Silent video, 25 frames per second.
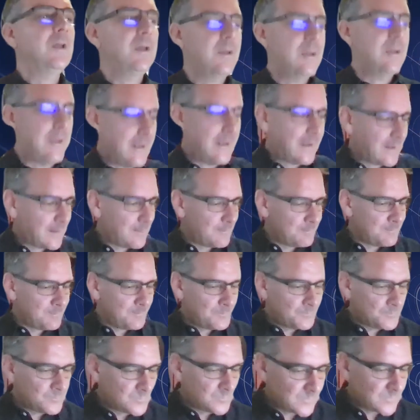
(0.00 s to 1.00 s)

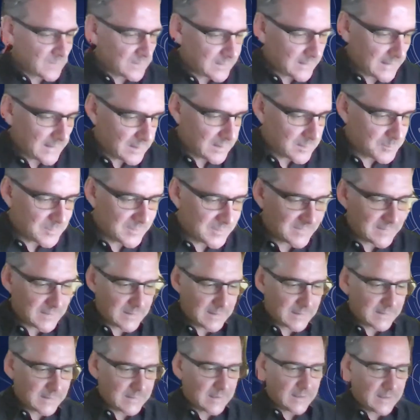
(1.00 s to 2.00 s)
elements that
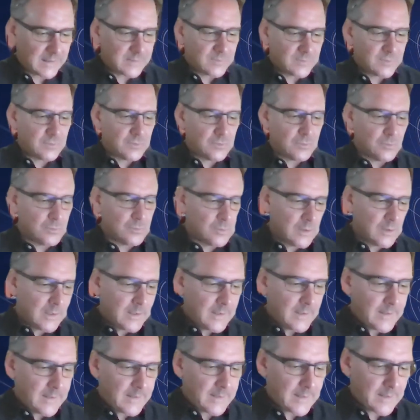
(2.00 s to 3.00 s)
I'd like
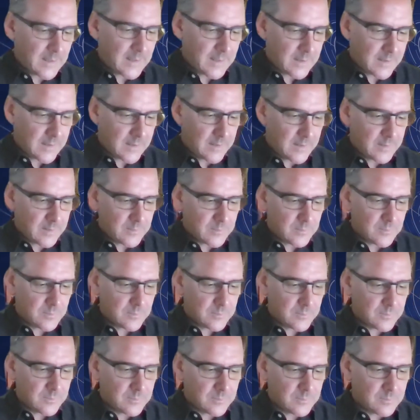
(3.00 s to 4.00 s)
to
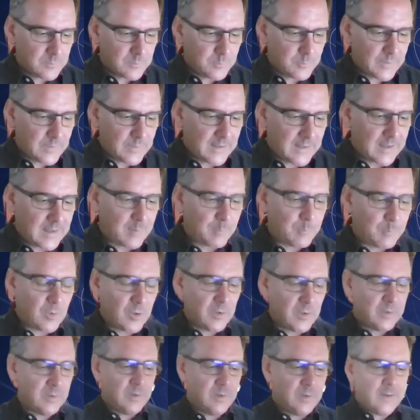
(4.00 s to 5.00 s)
pick up
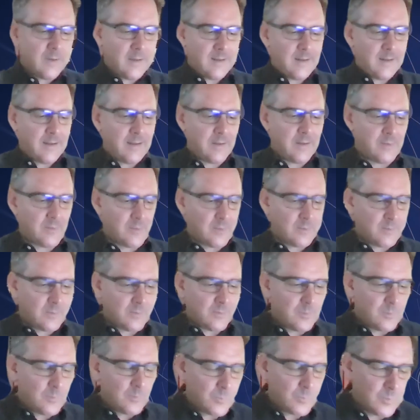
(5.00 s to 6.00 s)
on.
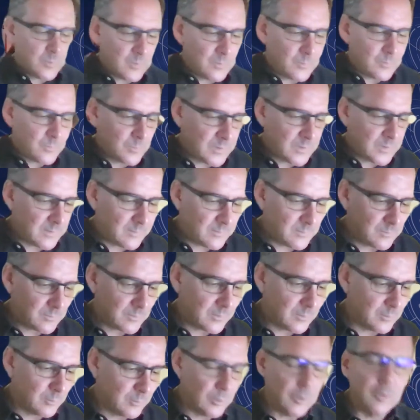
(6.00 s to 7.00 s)

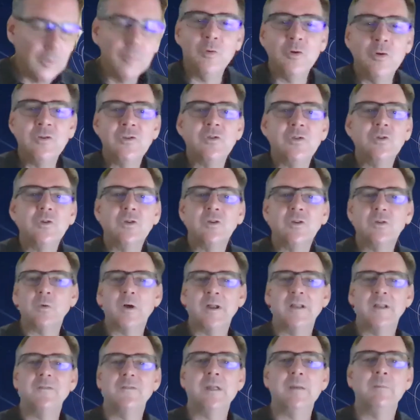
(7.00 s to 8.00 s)
Ubuntu is one of
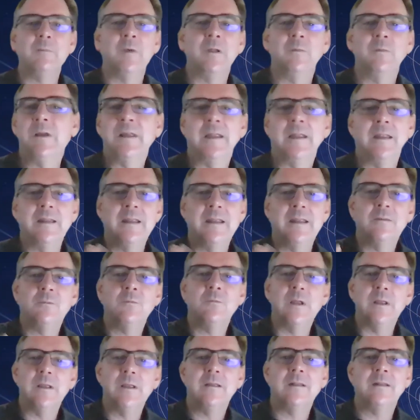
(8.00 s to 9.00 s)
them, and we
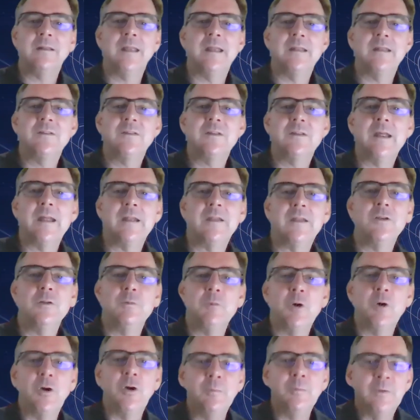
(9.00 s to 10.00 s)
can get to that in a
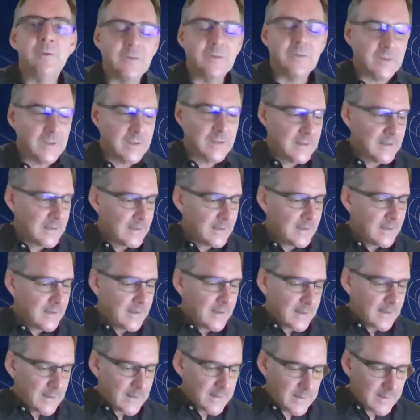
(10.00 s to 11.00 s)
moment.
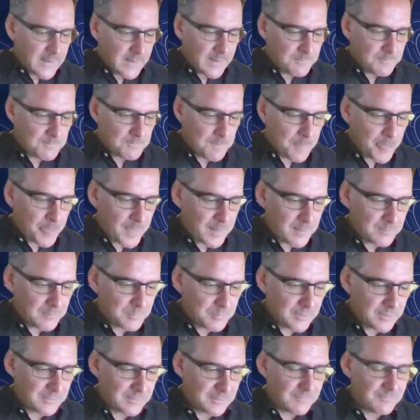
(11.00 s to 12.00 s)
But
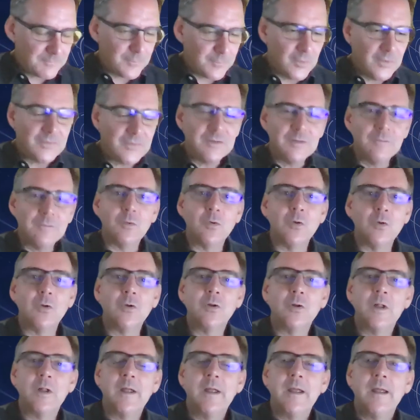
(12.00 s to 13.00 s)
first of all,
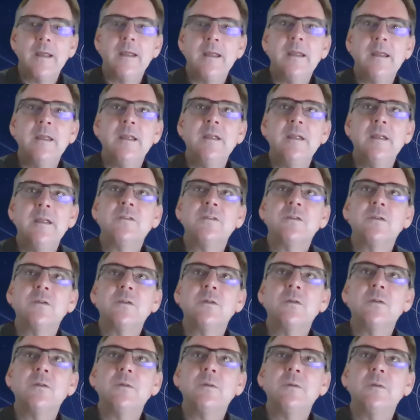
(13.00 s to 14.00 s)
is,
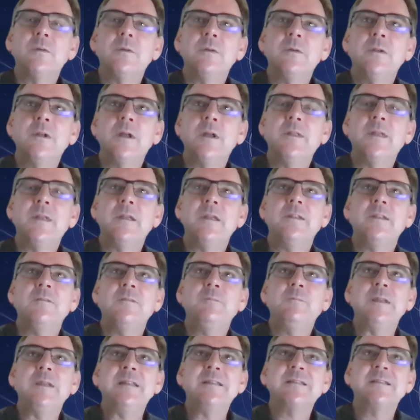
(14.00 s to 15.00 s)
you know, there've
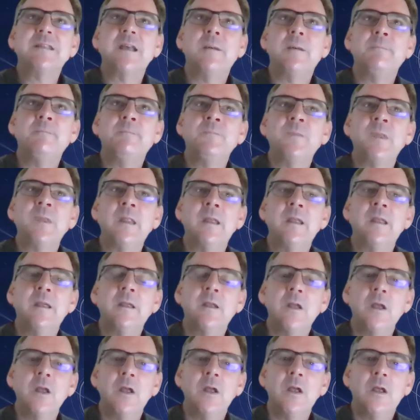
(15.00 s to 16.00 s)
been some
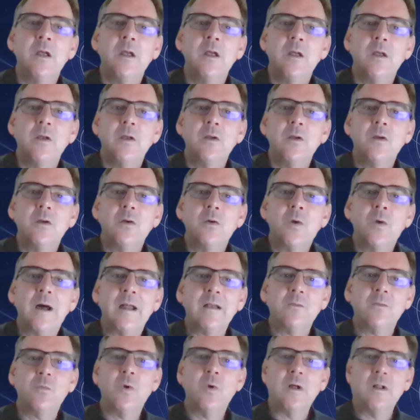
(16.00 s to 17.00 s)
quite
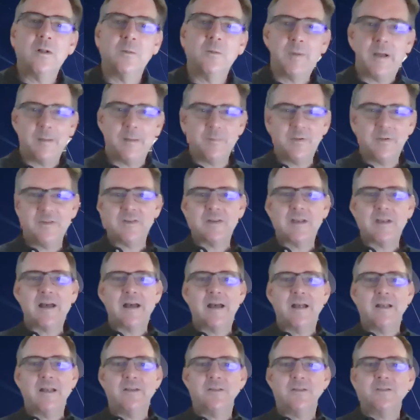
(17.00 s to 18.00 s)
well
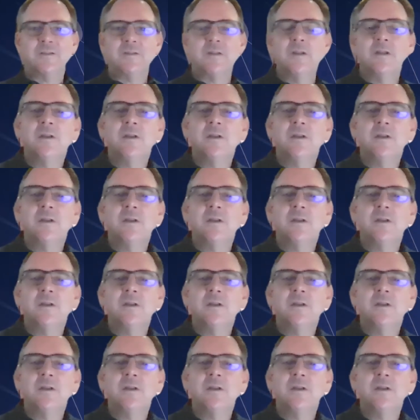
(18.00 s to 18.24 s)
publicized